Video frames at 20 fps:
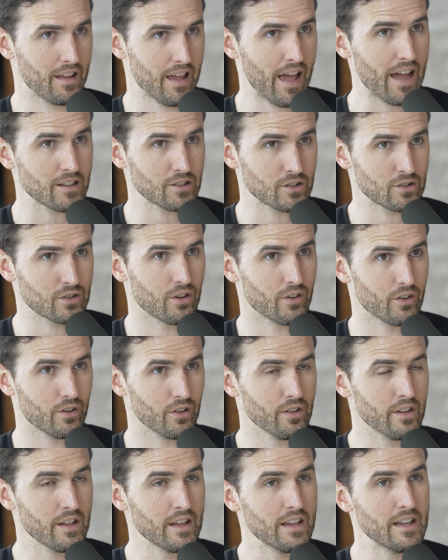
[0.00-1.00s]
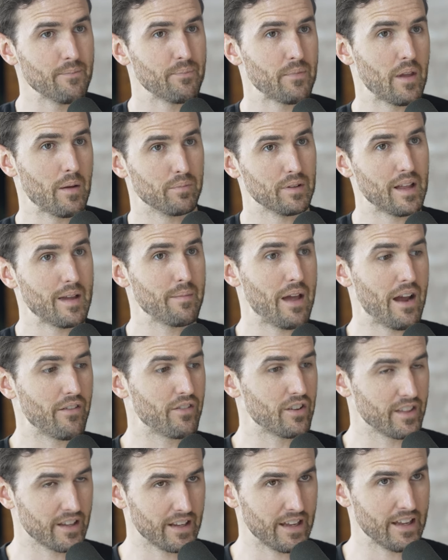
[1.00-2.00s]
external and blame
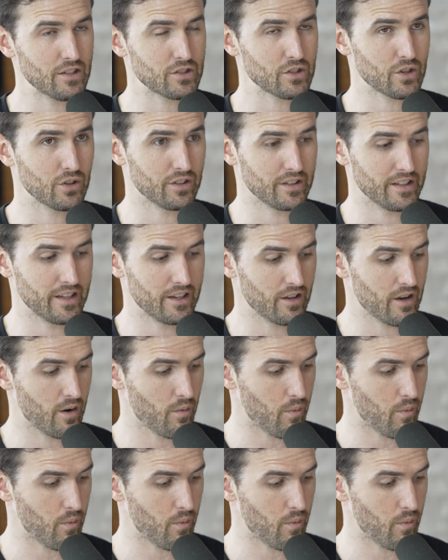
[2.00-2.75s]
everything internally and go,